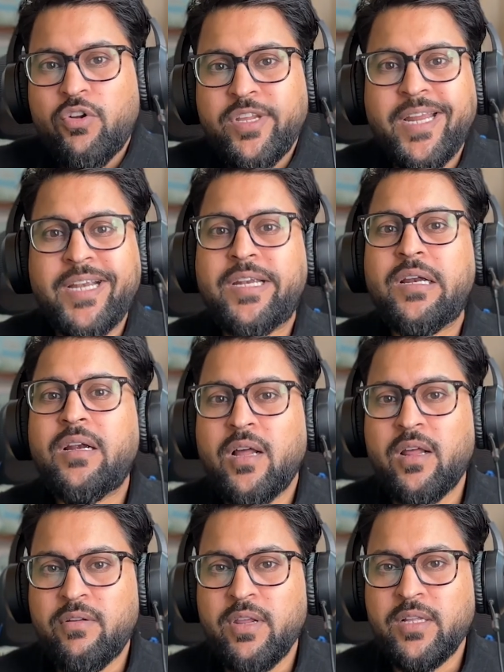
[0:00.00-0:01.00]
oriented
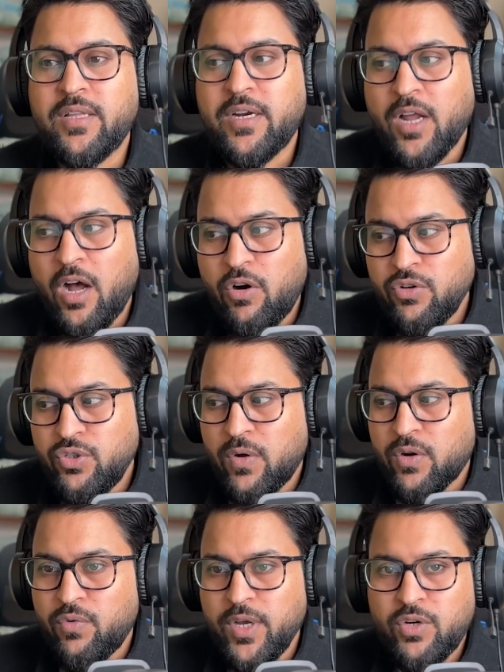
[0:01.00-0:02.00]
learning, that how you
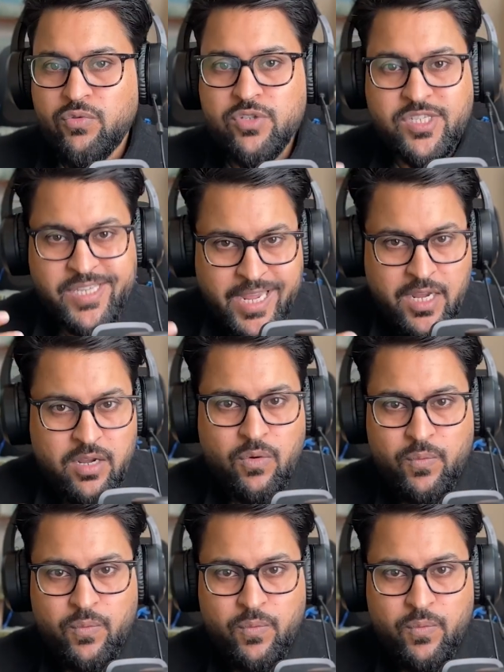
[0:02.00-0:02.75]
are going to sync